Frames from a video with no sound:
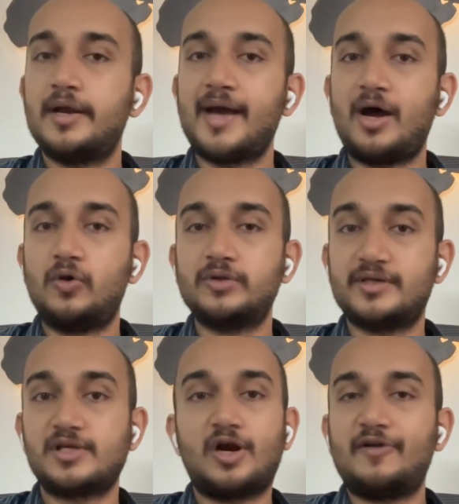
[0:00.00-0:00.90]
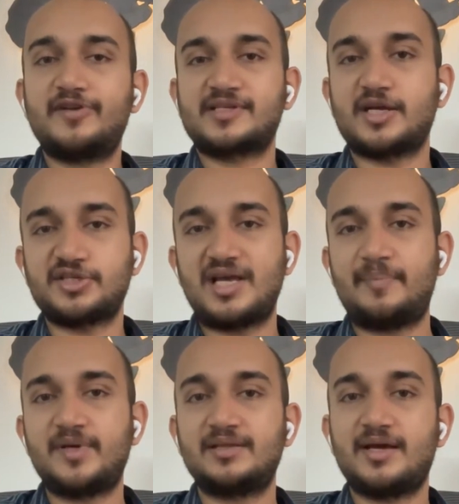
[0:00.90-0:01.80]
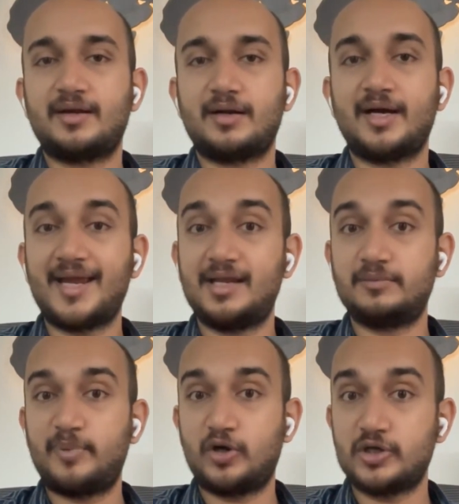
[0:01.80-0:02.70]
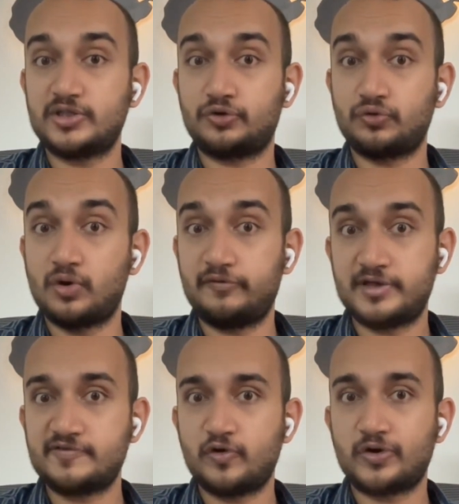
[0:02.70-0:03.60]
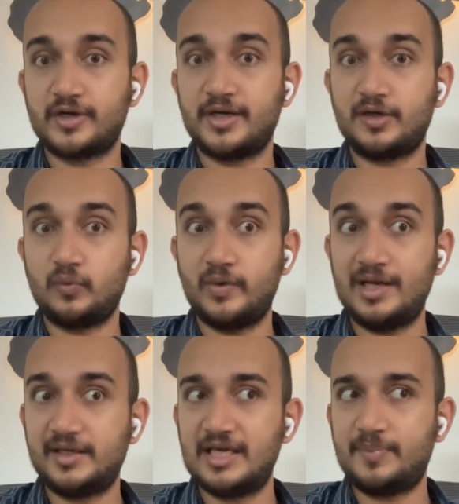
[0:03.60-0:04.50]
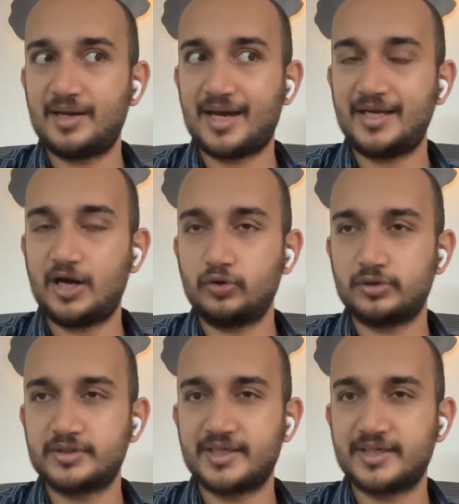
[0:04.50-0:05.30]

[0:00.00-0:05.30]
Now, there is a lot of discussion happening there. Again, because the two of us floated it, we'll keep an eye out on